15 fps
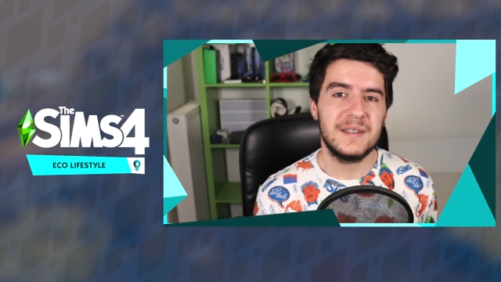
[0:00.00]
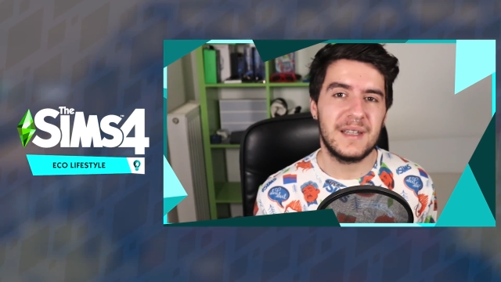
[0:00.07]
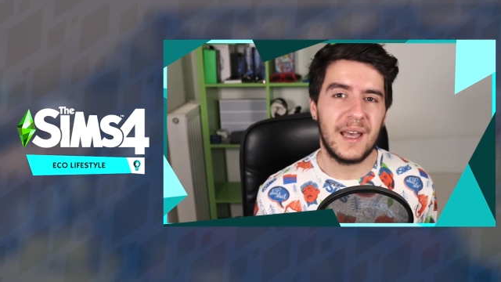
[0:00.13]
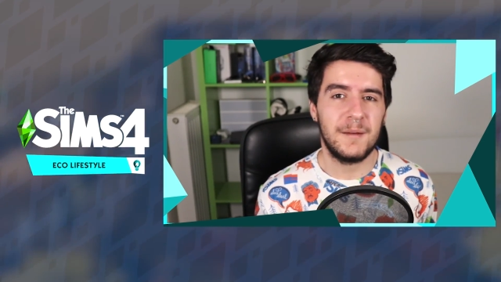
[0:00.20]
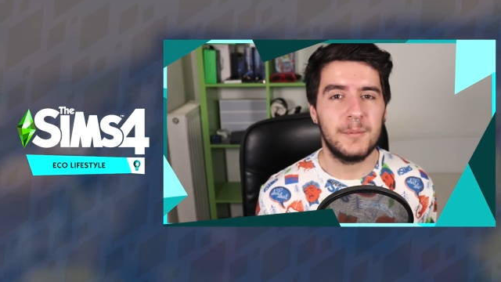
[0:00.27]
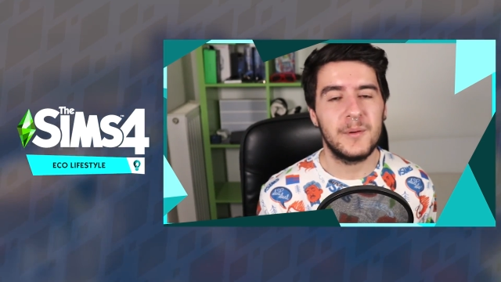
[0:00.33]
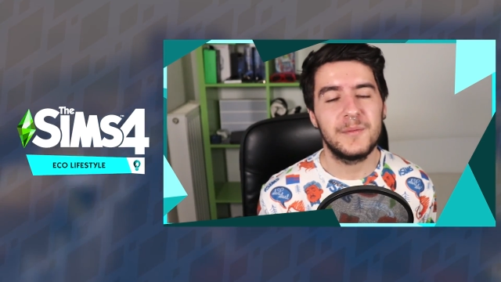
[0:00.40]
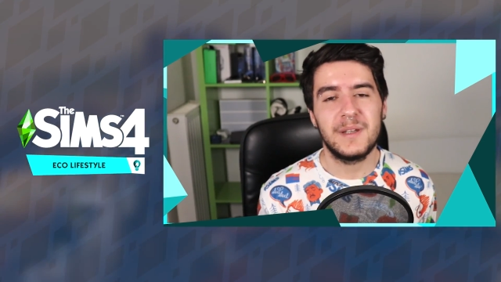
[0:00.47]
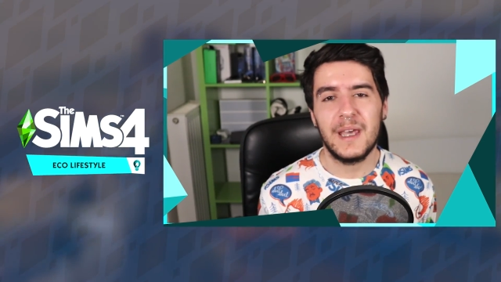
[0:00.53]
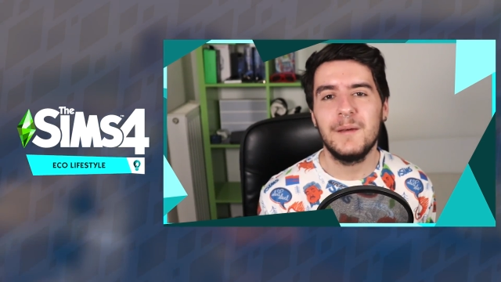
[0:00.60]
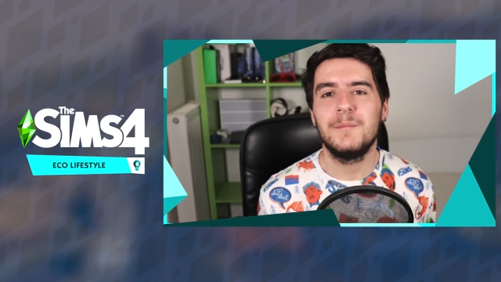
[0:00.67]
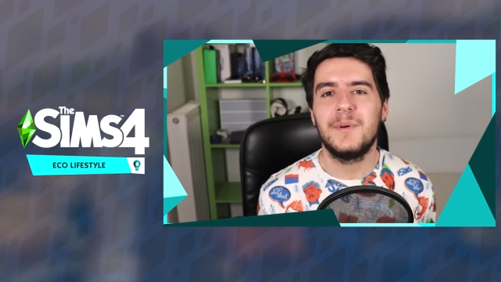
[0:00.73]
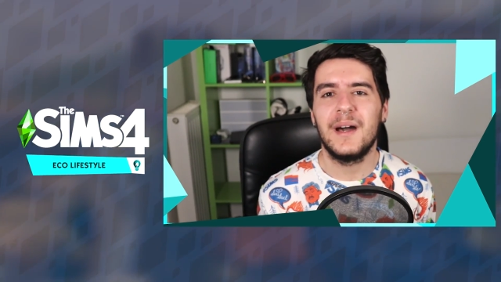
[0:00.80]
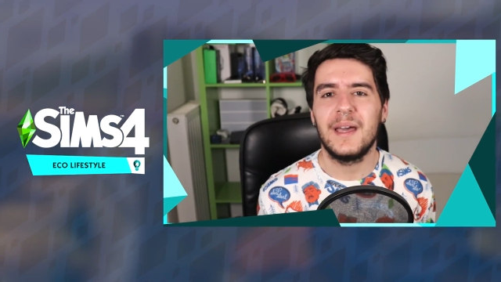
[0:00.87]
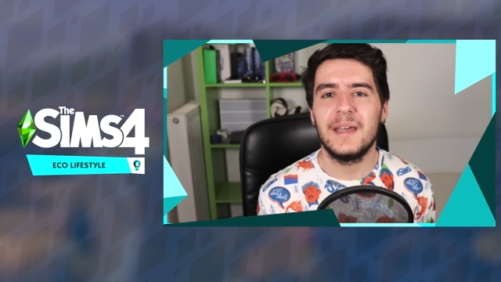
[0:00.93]
type of
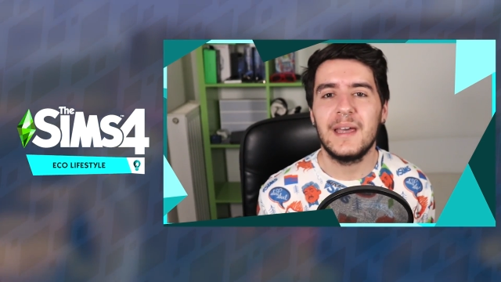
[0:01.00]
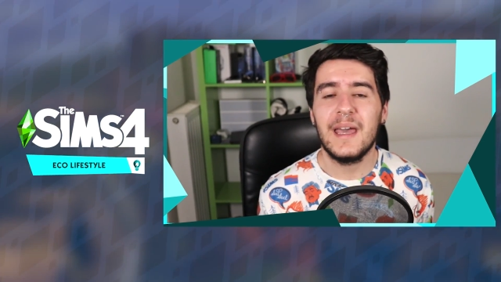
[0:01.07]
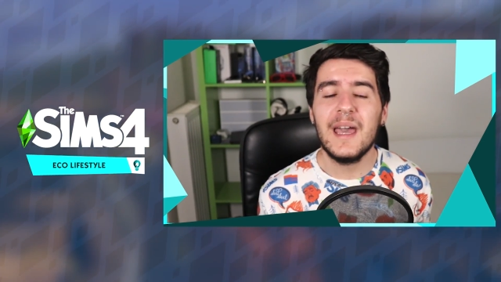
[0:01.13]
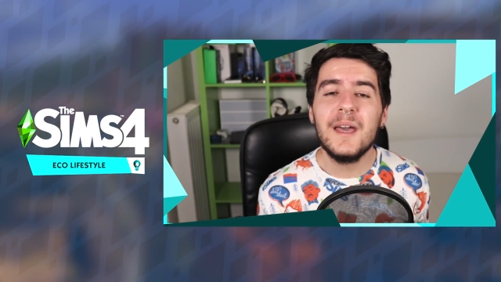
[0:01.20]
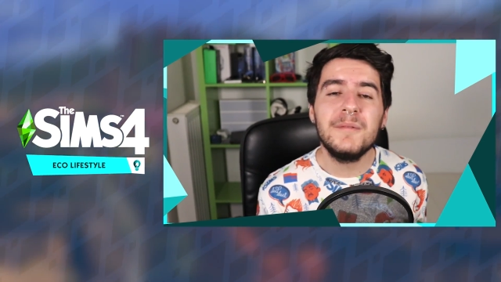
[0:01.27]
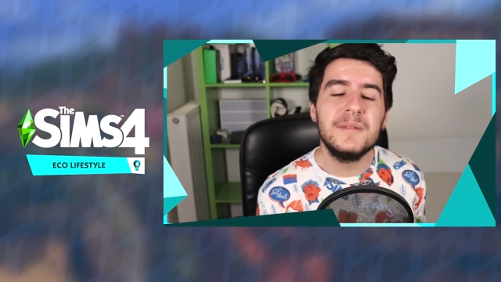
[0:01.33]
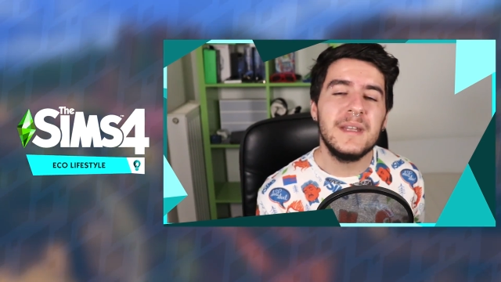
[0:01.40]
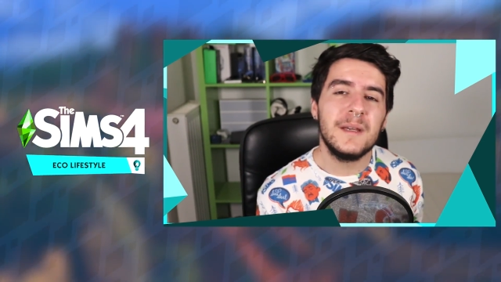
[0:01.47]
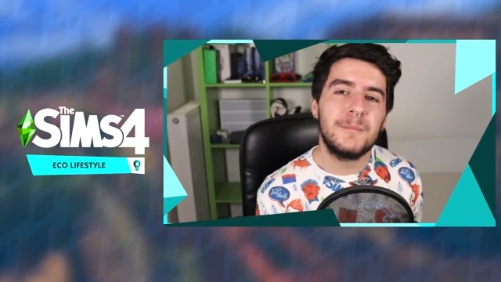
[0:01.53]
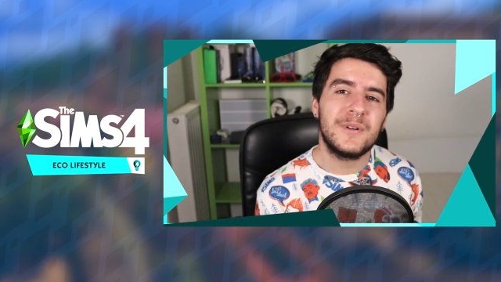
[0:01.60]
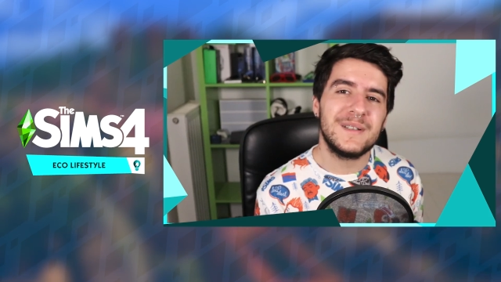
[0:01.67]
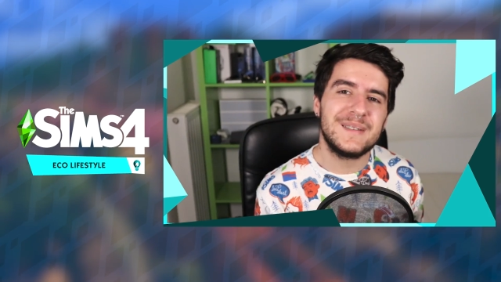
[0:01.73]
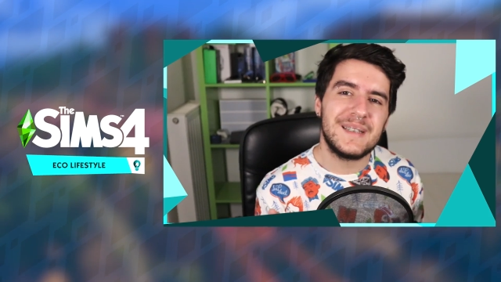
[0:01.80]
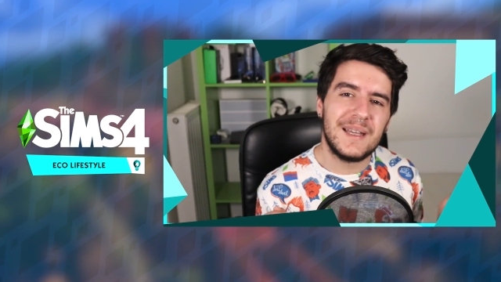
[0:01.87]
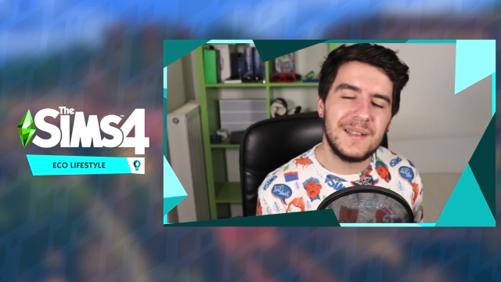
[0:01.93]
gameplay if they
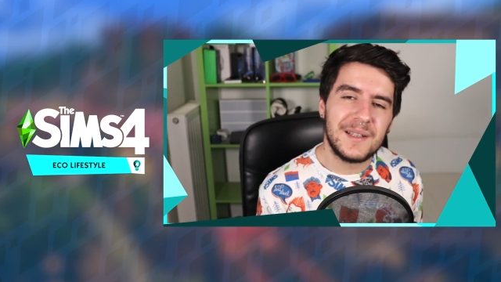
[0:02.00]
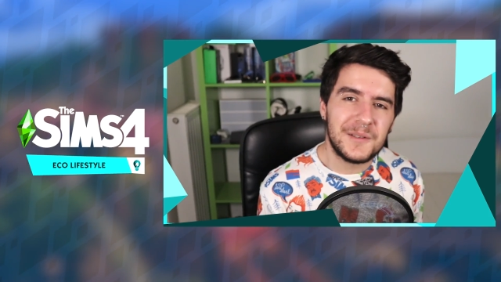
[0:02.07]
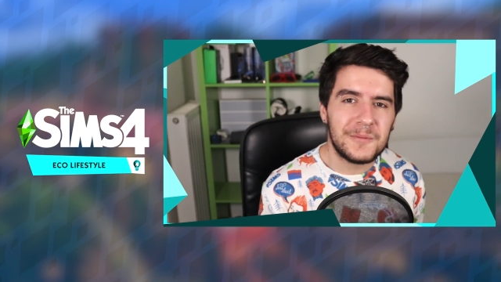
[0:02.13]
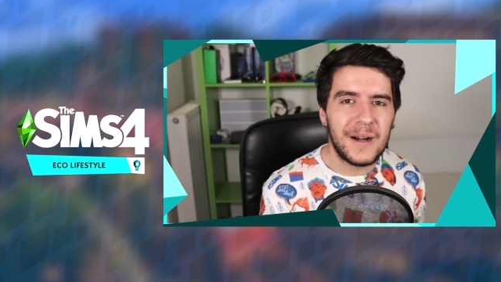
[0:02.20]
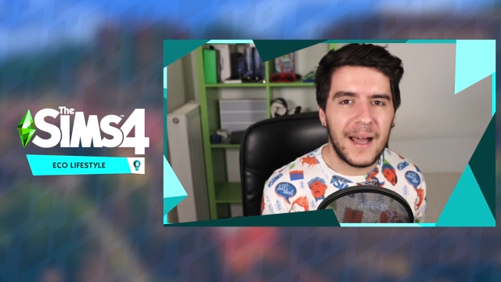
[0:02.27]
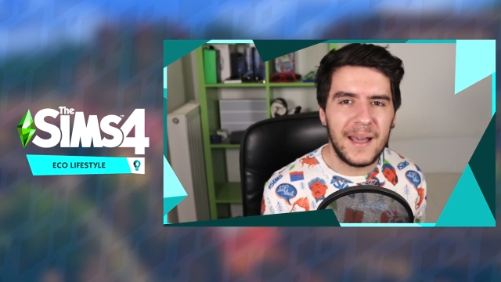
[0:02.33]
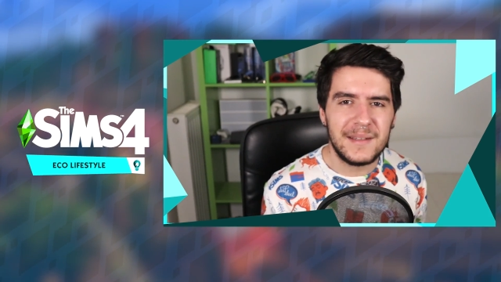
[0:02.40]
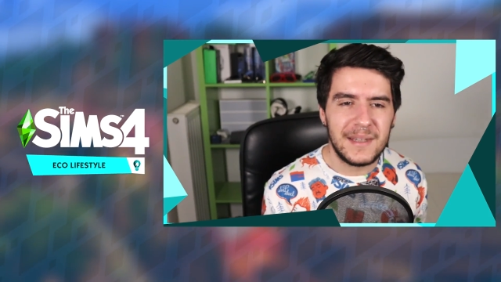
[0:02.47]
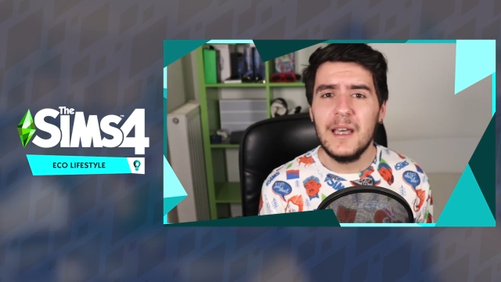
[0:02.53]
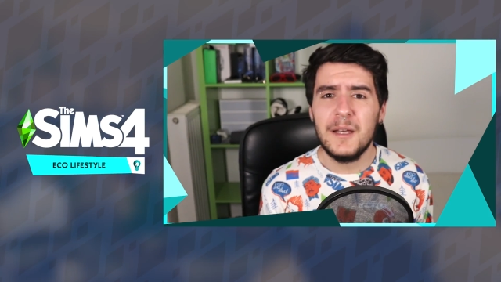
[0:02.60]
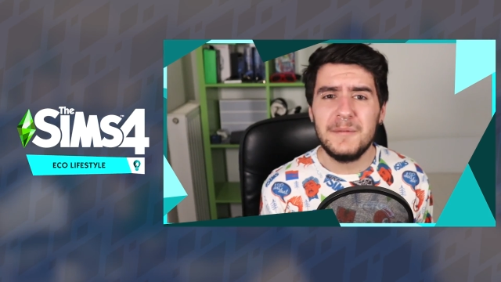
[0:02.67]
present it right,